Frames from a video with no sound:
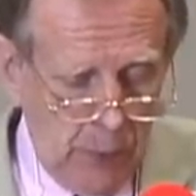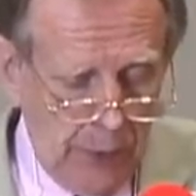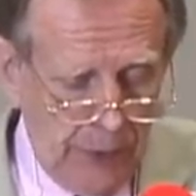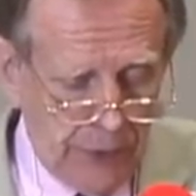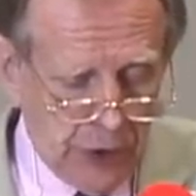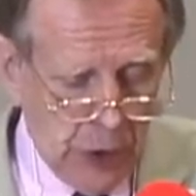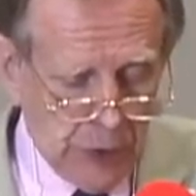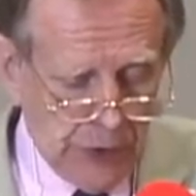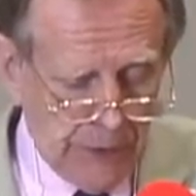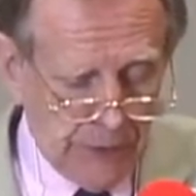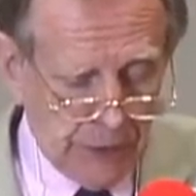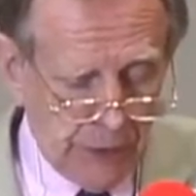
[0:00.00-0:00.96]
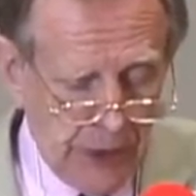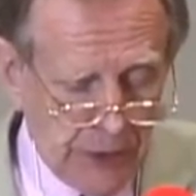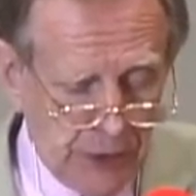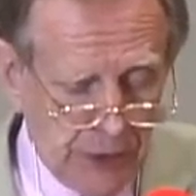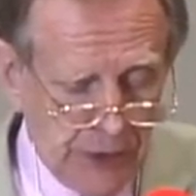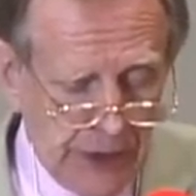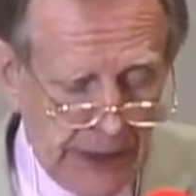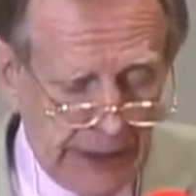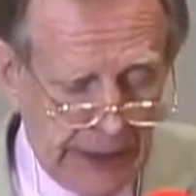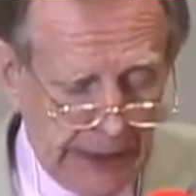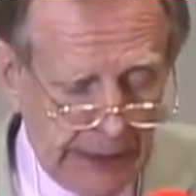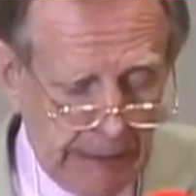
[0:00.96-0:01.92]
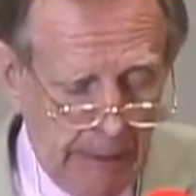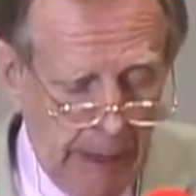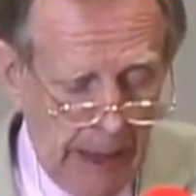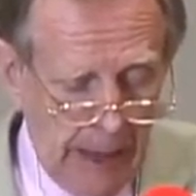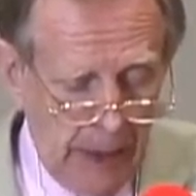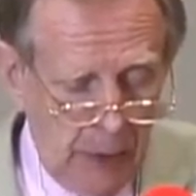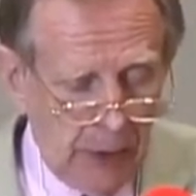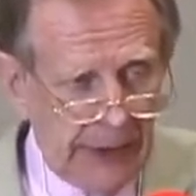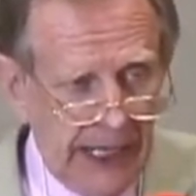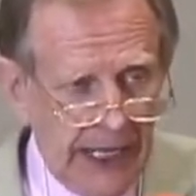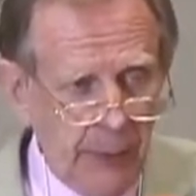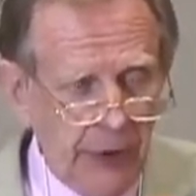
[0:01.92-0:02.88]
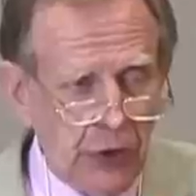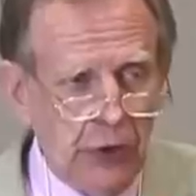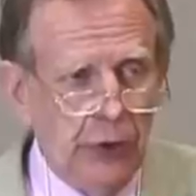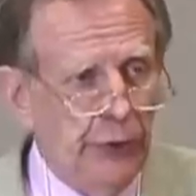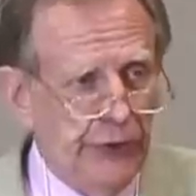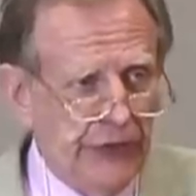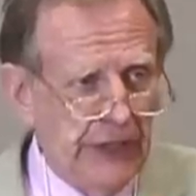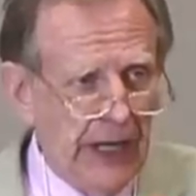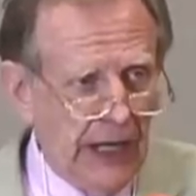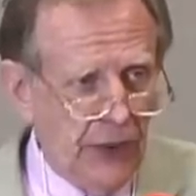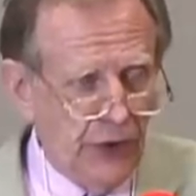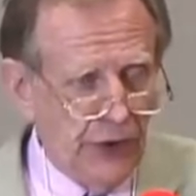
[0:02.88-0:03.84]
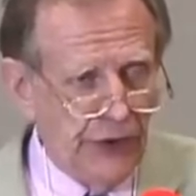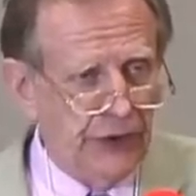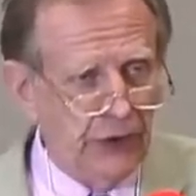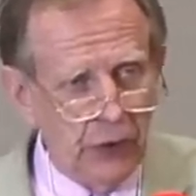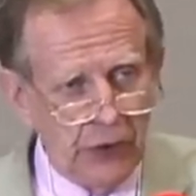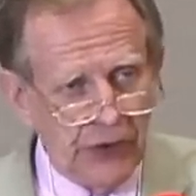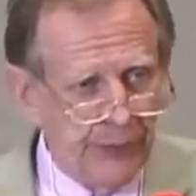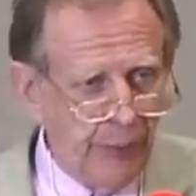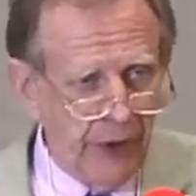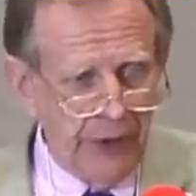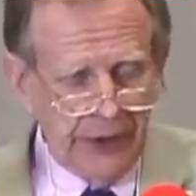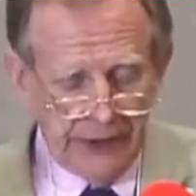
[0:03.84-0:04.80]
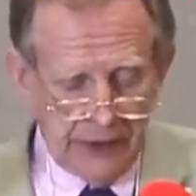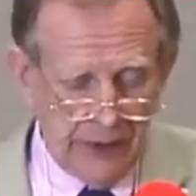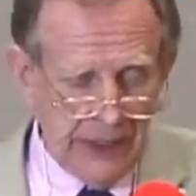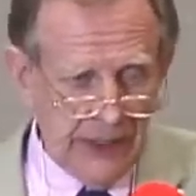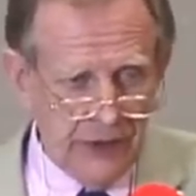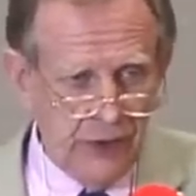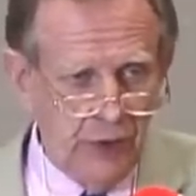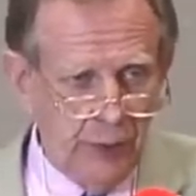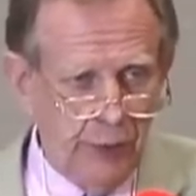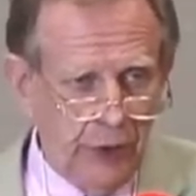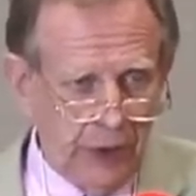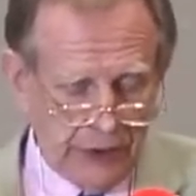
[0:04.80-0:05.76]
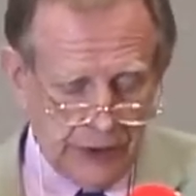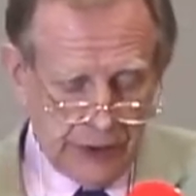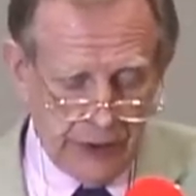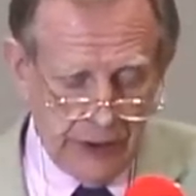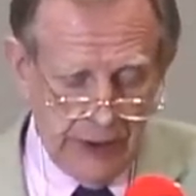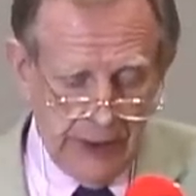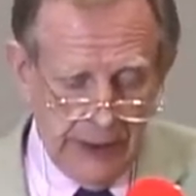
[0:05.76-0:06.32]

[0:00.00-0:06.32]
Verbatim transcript: with Joseph's treasure seeking came in two stages corresponding to these two books,